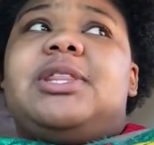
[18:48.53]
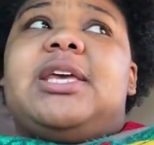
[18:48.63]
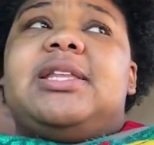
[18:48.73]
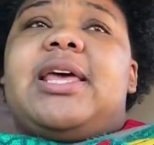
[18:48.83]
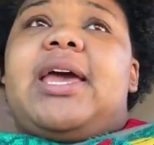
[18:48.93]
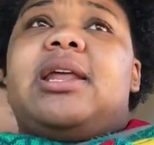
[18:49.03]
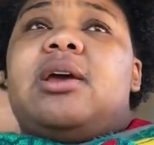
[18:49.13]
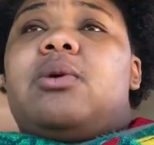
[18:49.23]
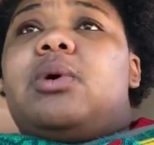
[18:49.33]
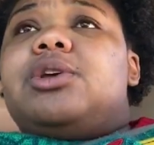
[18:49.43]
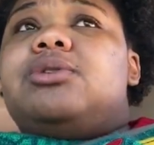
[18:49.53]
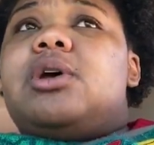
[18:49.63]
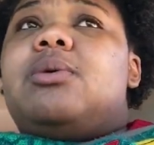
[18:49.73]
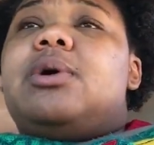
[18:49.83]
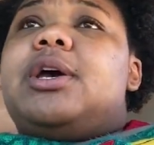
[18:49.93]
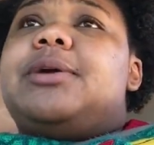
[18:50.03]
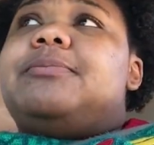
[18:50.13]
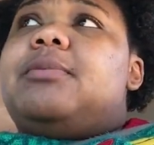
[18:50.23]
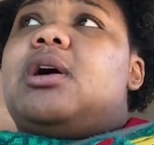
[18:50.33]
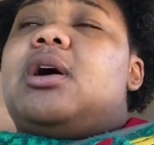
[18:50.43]
that, well, you know what?
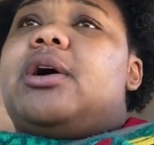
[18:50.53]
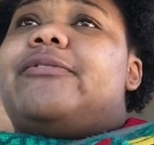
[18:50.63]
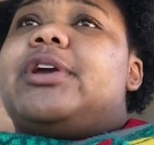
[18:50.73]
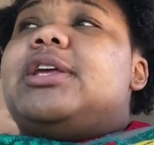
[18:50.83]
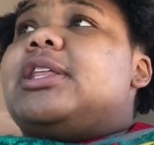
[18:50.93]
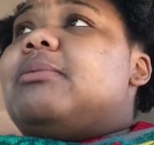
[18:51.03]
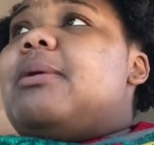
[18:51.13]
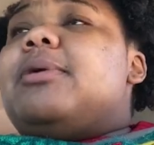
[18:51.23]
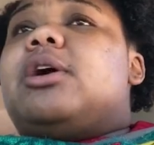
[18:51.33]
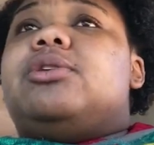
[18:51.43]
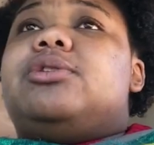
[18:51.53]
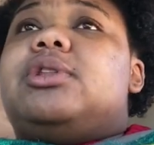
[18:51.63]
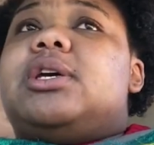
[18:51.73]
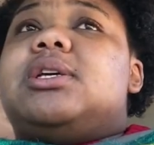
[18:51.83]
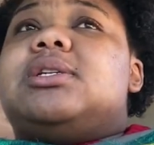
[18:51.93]
Forget them. I'm going to go do this.